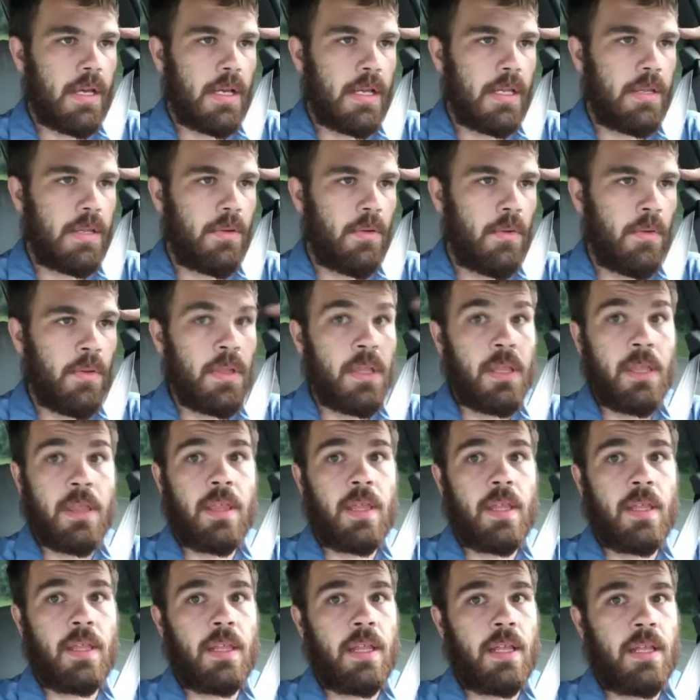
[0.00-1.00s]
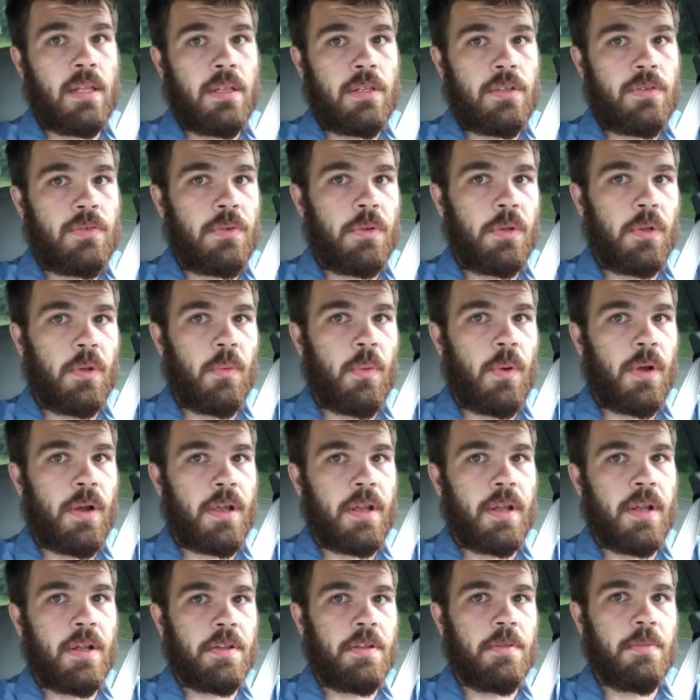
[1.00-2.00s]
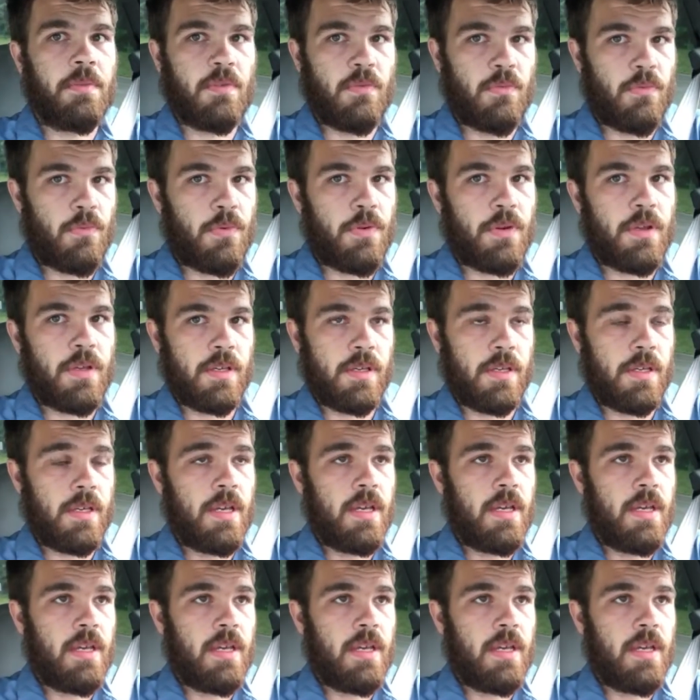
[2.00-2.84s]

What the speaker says: The only thing that's really working out to be free